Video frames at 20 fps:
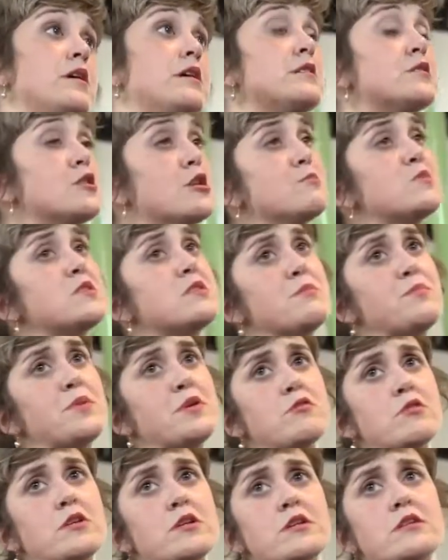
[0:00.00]
In terms of the
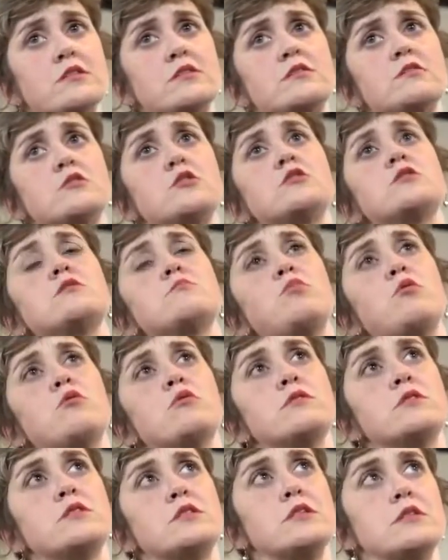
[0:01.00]
building, it's just
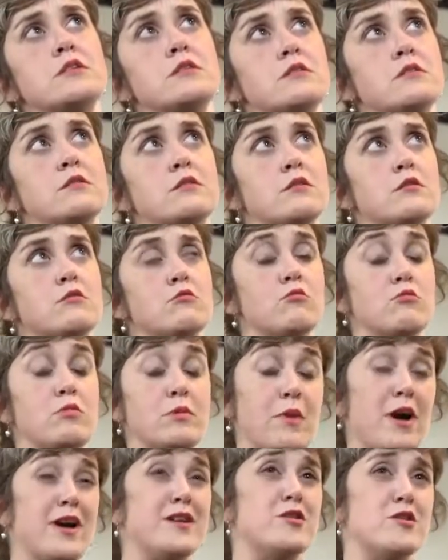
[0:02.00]
important to
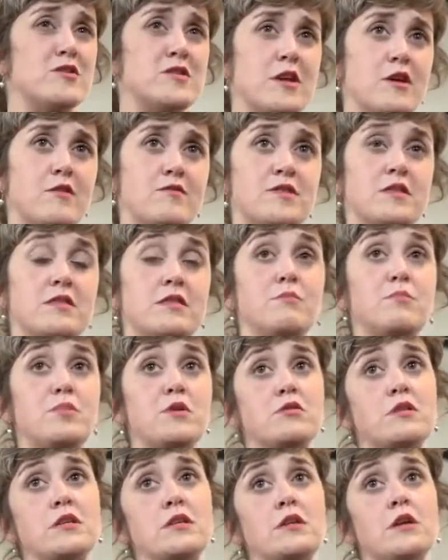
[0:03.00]
remind ourselves that the
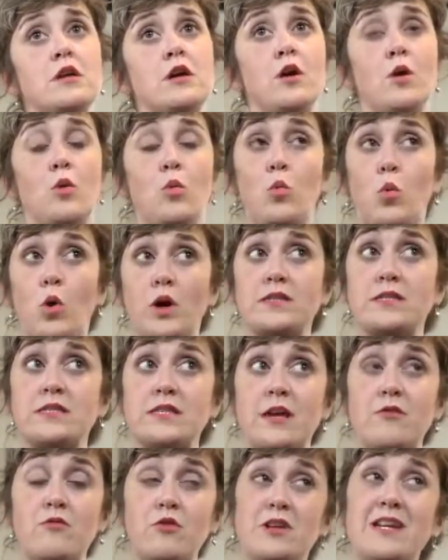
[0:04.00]
building was
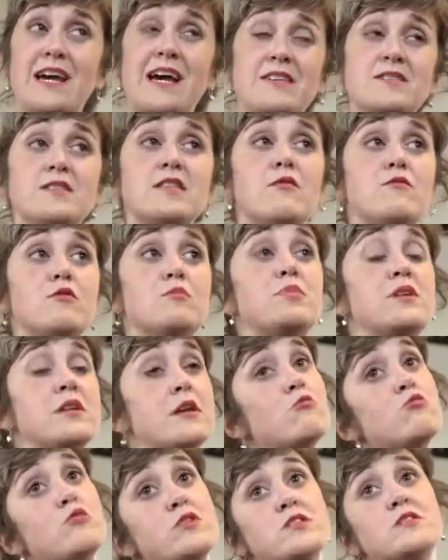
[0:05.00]
never and has never been
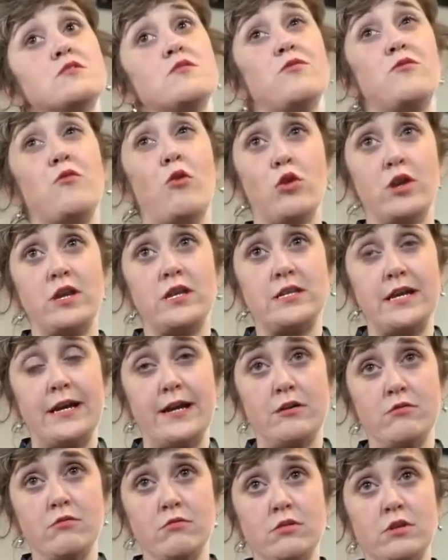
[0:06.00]
at risk of falling
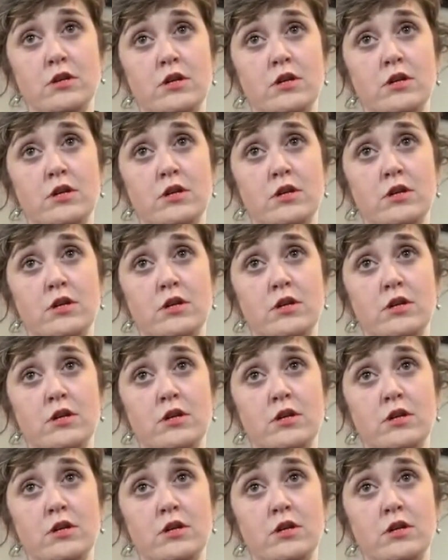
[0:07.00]
down.